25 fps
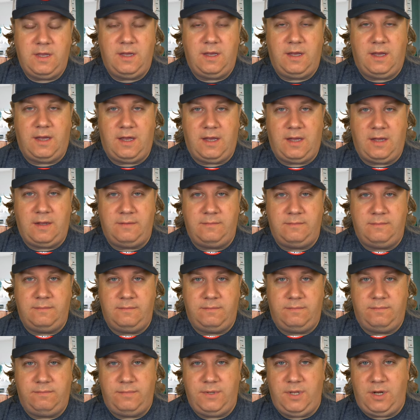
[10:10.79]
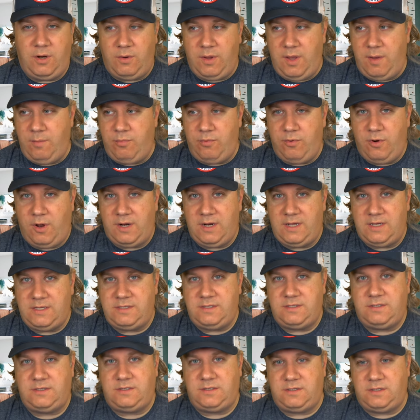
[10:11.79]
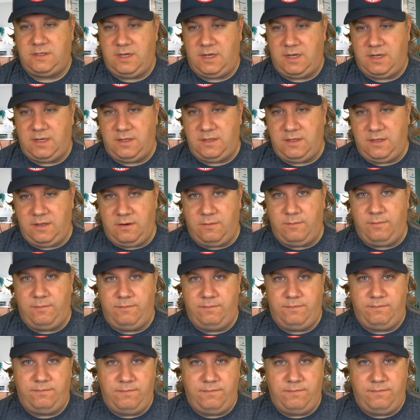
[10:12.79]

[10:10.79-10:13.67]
Um, you know, he brought us, uh, you know,